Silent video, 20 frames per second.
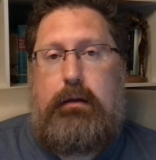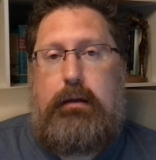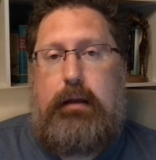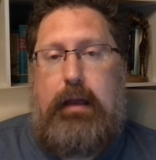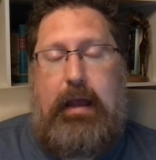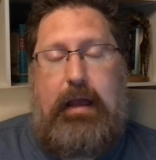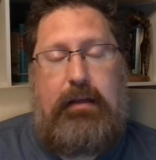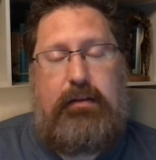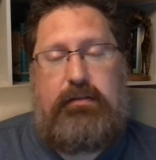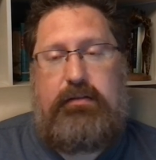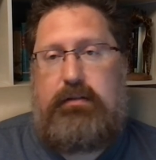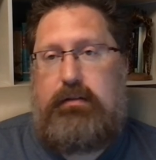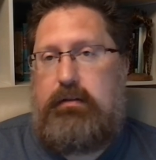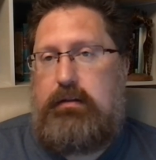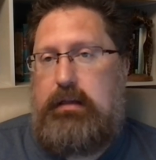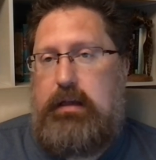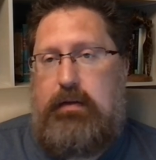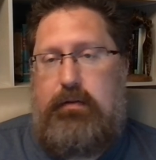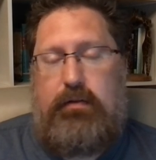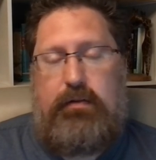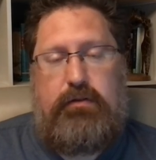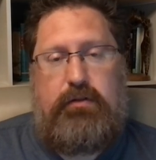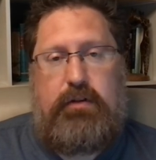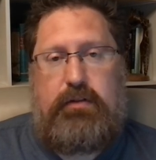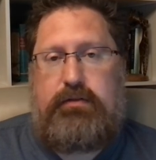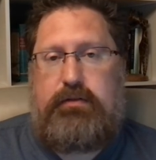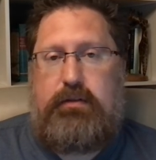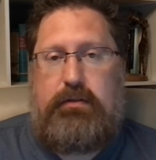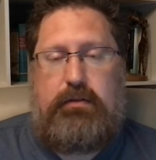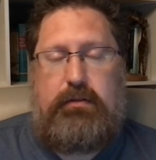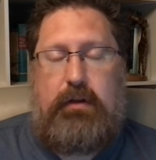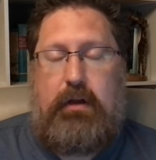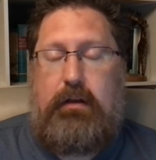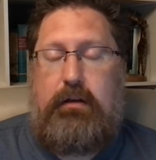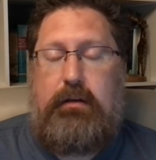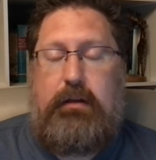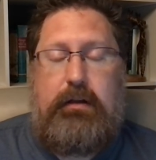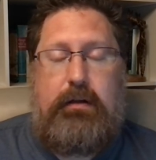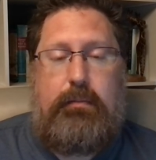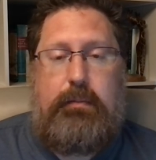has, even just a
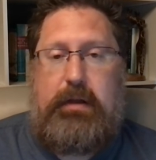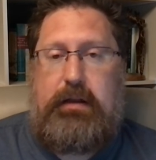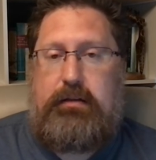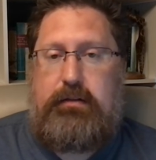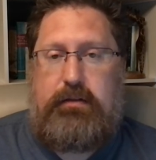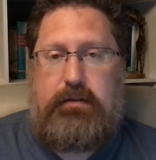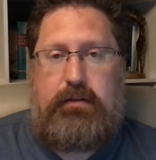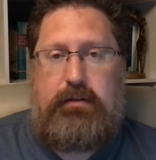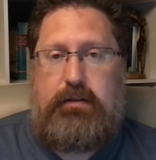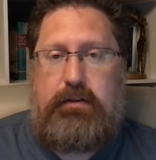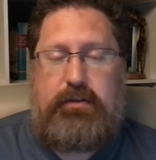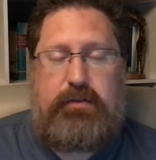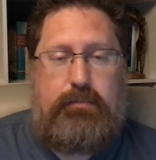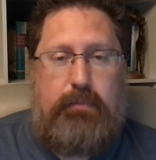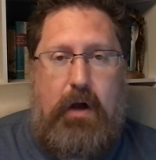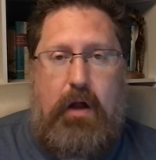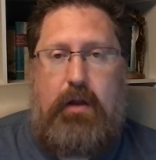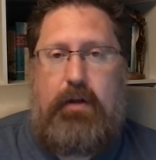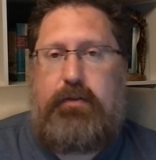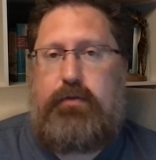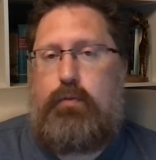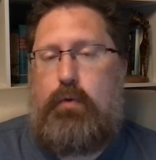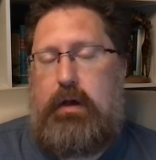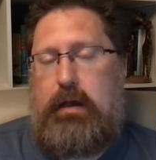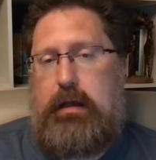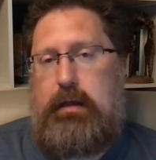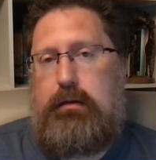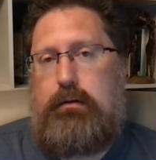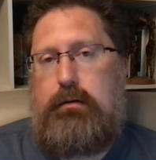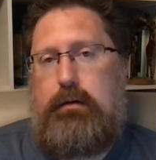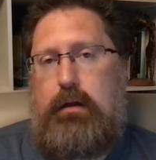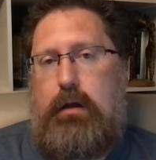little bit, in the smallest way,